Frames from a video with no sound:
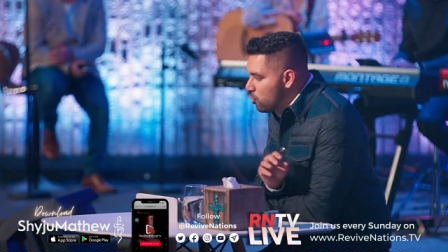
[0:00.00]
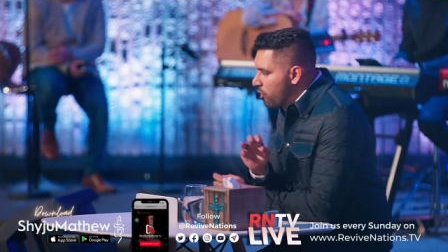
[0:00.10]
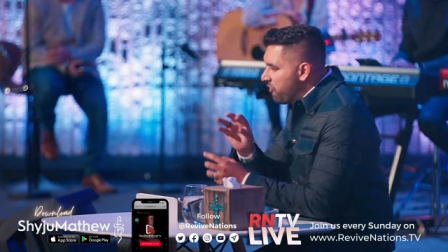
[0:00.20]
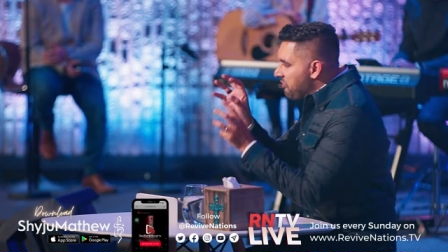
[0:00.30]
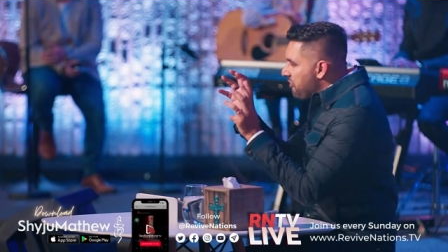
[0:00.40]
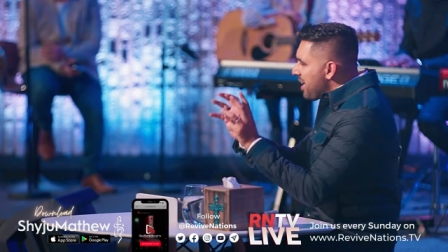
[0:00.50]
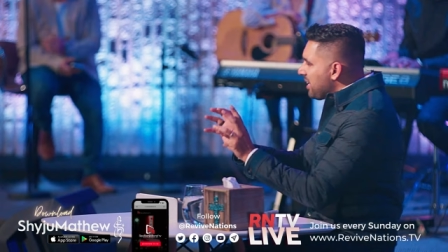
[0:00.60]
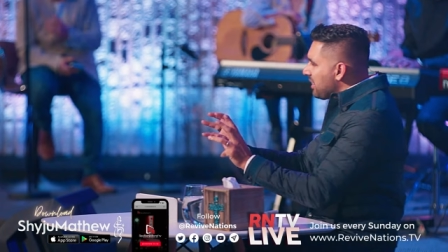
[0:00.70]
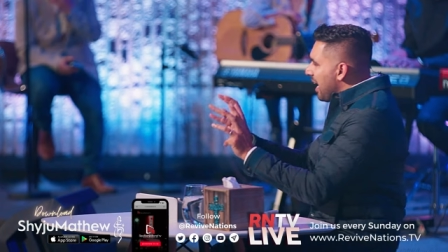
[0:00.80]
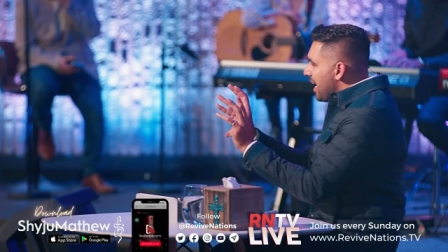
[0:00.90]
Your
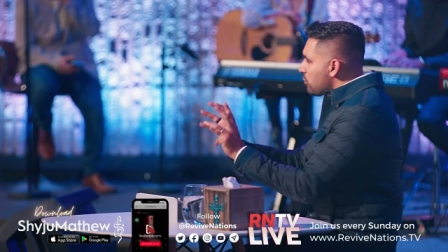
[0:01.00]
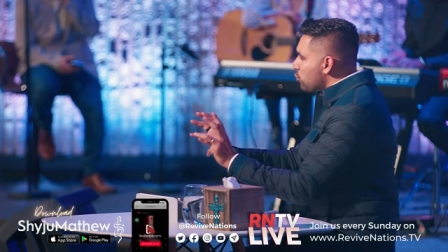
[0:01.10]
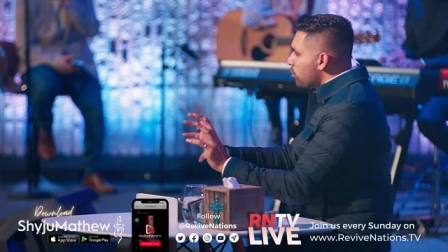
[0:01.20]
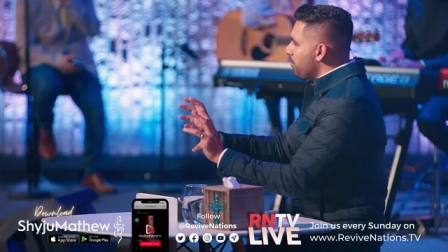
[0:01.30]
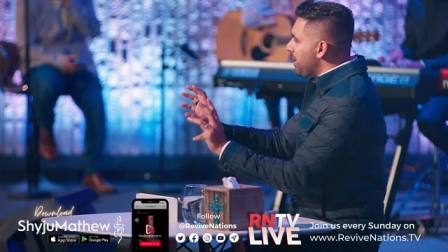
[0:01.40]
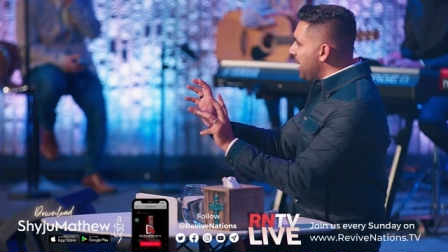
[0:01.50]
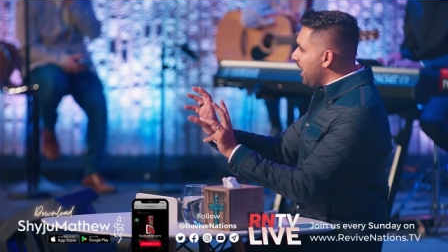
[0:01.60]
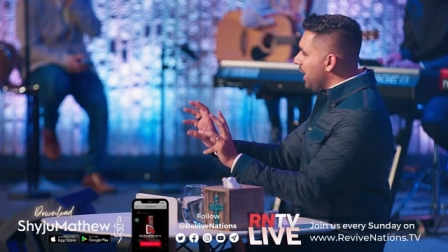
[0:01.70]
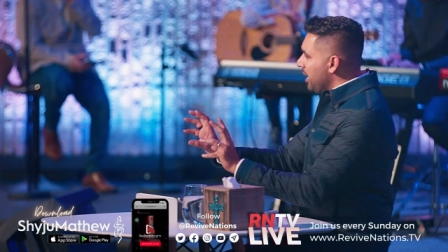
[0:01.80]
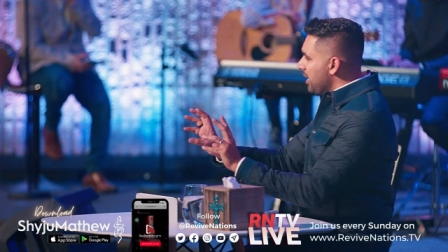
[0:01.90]
faith has to
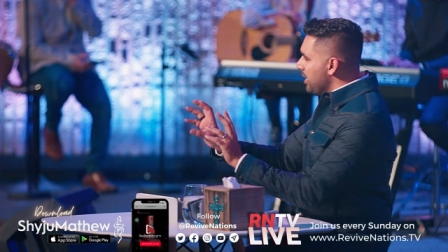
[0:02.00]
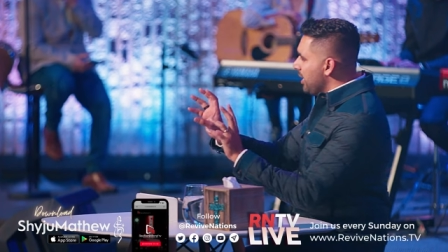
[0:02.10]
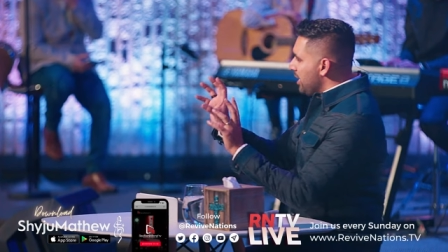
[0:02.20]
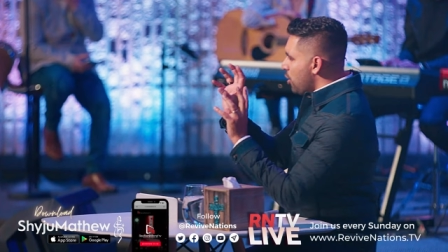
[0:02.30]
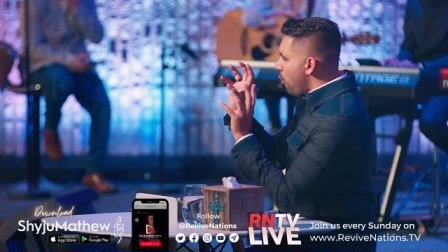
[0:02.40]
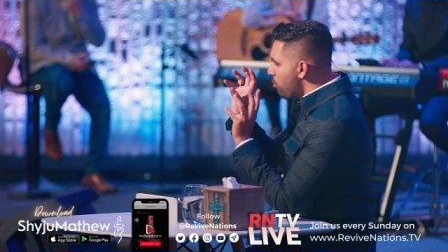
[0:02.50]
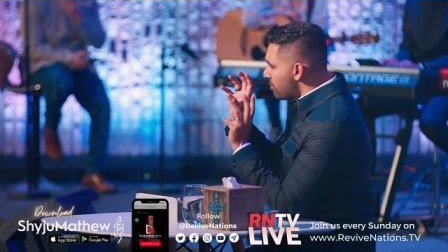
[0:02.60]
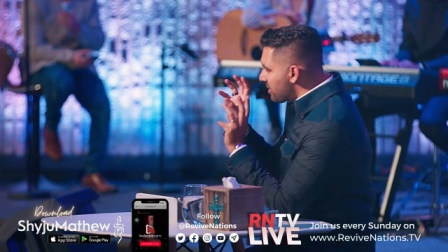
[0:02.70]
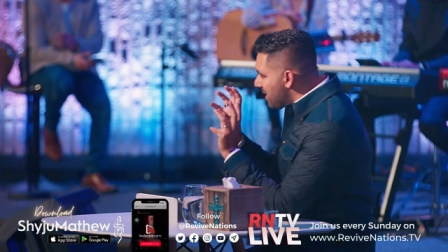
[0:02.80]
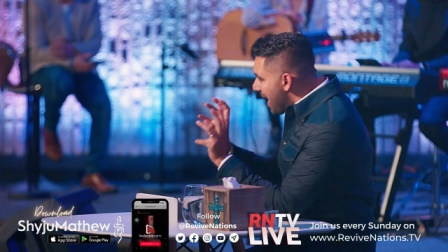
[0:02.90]
be
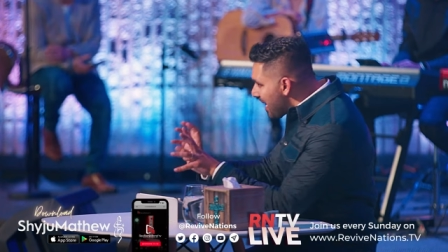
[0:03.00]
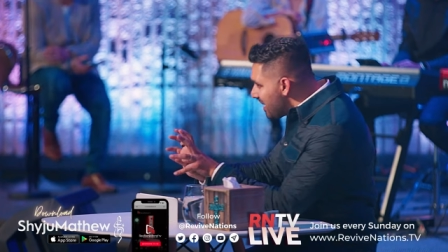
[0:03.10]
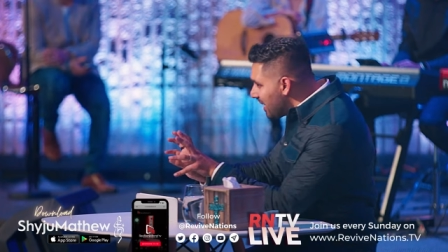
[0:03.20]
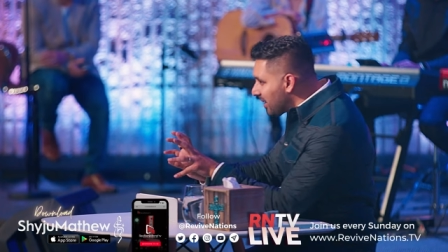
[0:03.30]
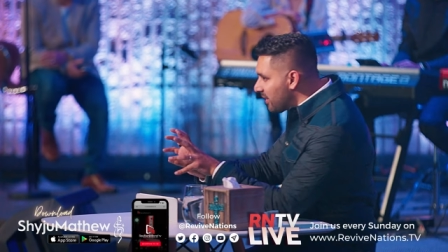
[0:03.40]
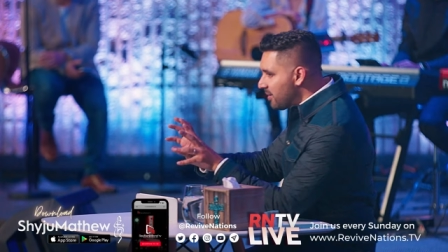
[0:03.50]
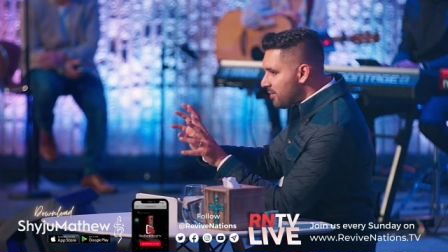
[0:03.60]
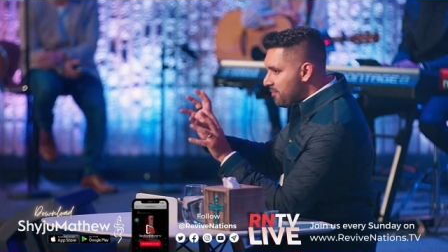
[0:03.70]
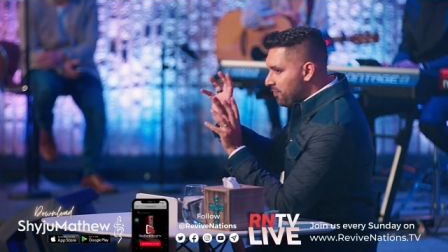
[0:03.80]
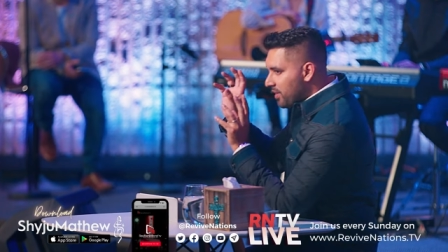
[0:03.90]
organic
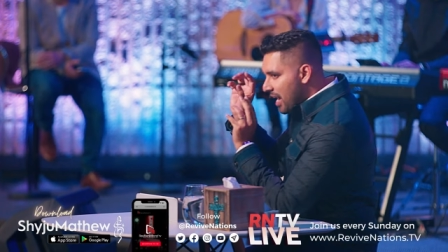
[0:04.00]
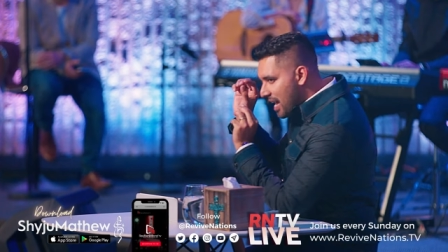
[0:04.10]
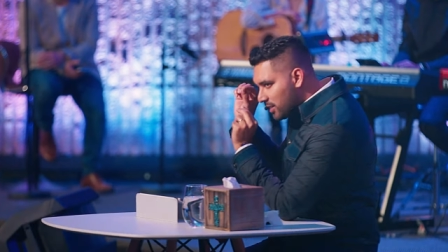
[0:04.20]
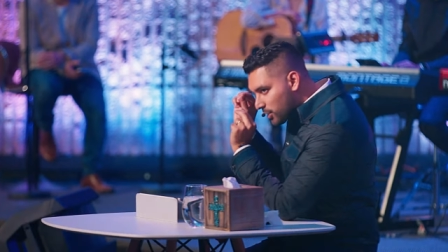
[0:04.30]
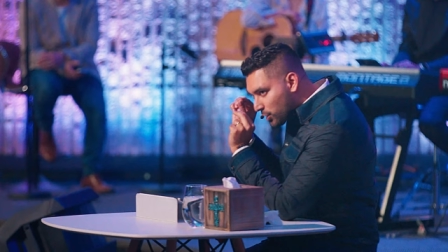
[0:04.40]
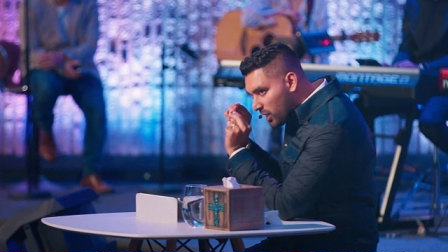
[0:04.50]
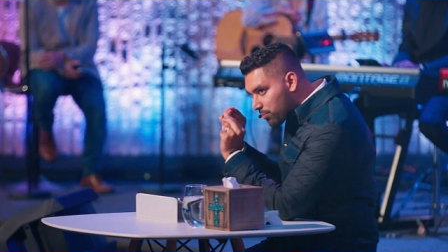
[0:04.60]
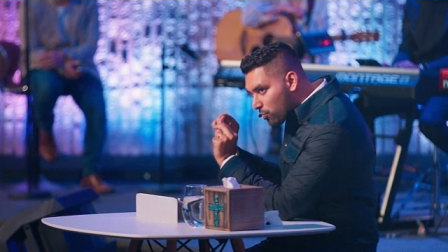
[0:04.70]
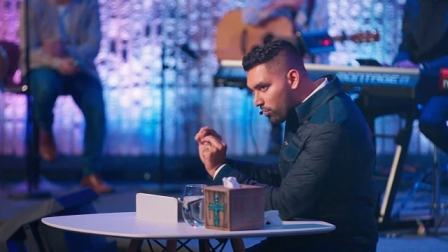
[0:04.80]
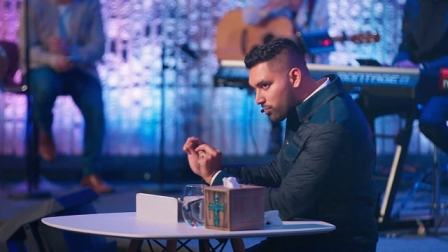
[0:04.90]
and
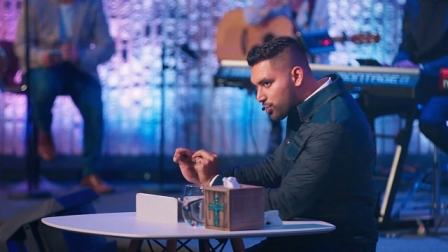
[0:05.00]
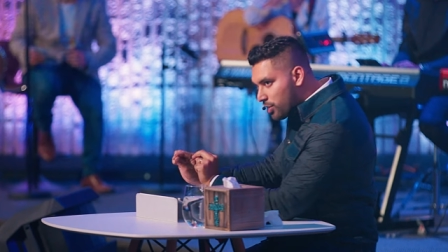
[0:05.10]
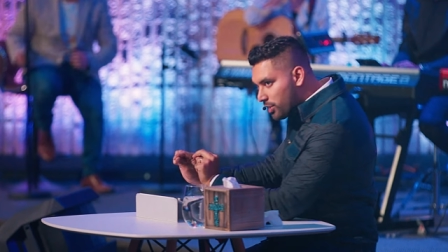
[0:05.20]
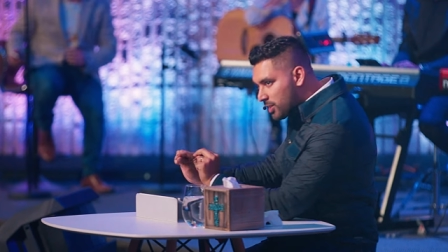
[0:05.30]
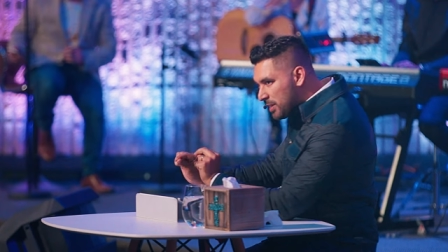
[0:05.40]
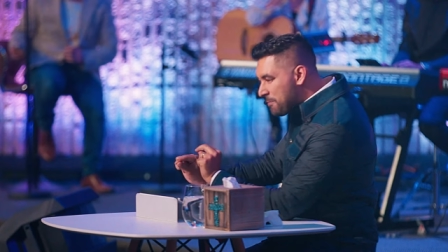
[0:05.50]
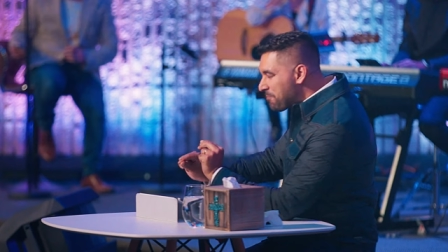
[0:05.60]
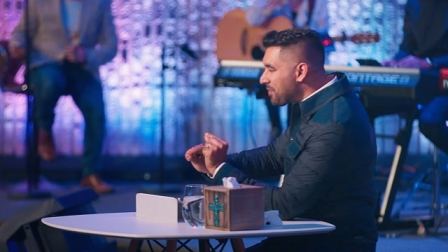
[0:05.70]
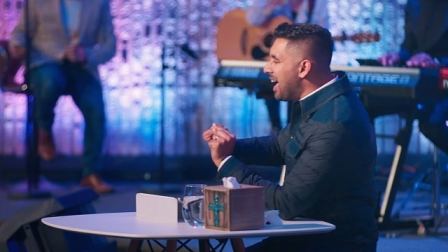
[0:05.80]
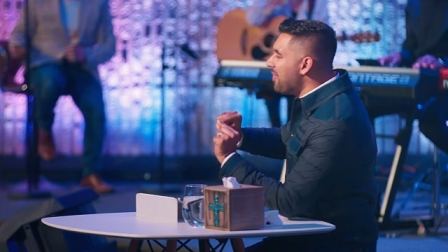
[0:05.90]
subconscious
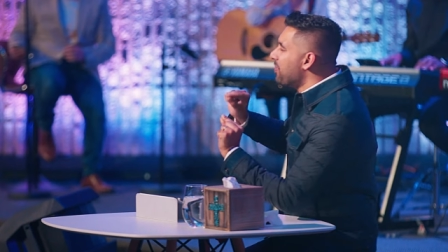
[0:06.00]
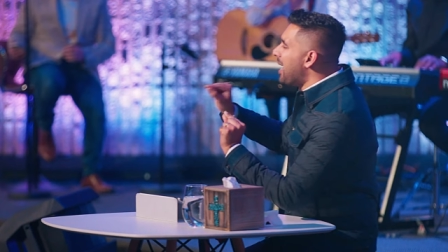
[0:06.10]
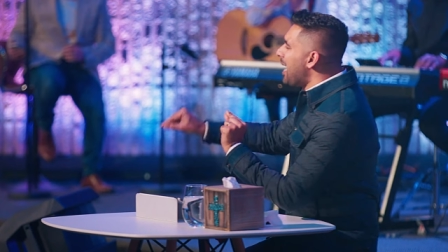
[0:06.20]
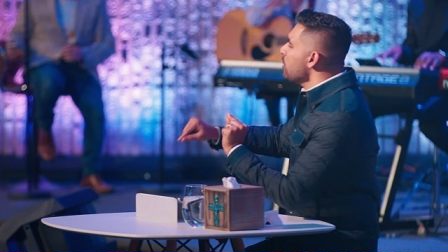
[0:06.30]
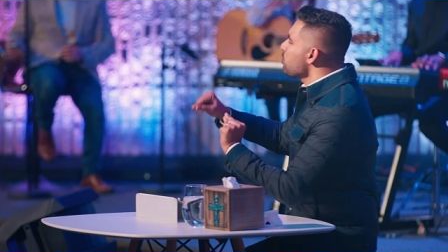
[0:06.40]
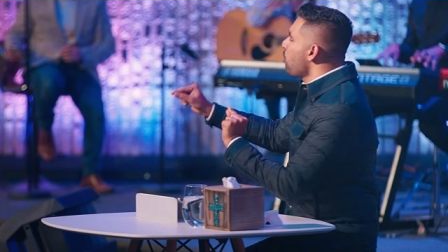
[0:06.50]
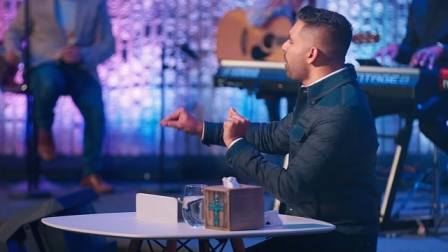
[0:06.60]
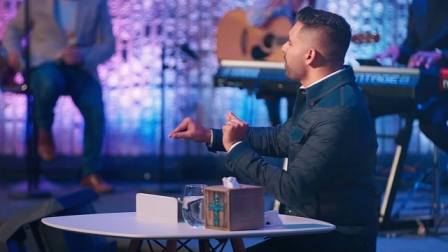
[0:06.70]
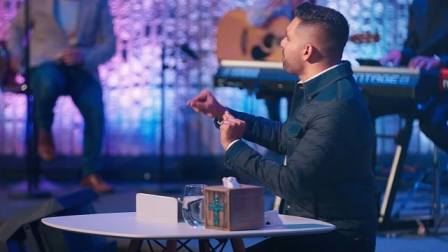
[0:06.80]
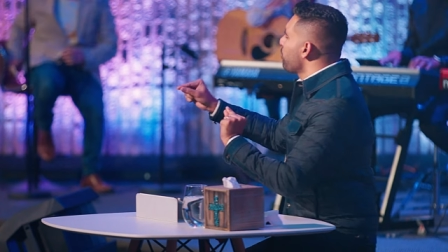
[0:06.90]
and that is
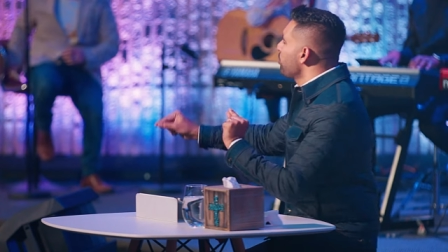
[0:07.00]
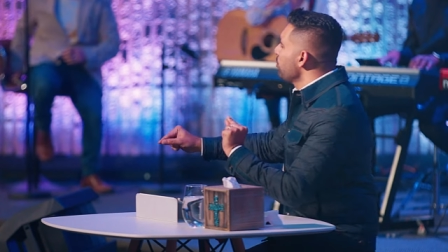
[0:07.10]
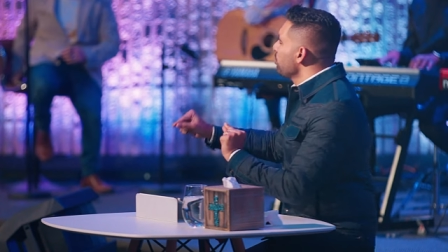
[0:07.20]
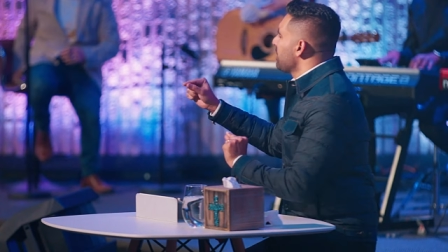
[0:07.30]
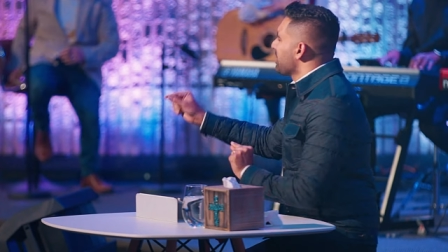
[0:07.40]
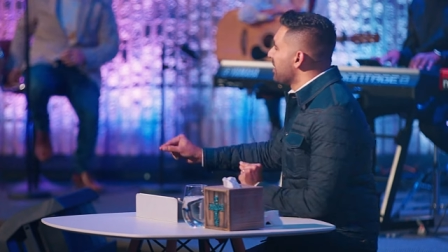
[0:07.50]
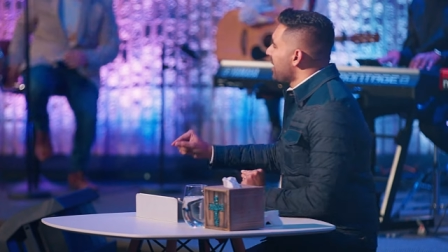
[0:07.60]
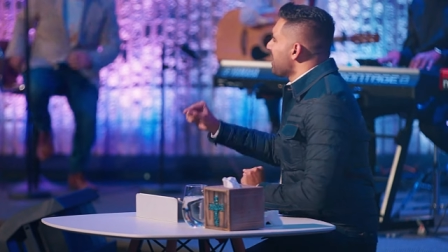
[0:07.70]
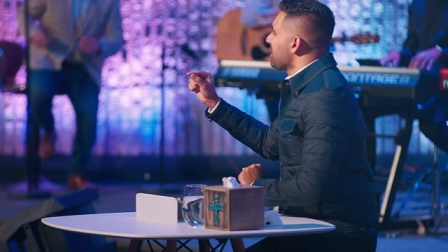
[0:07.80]
what produces greater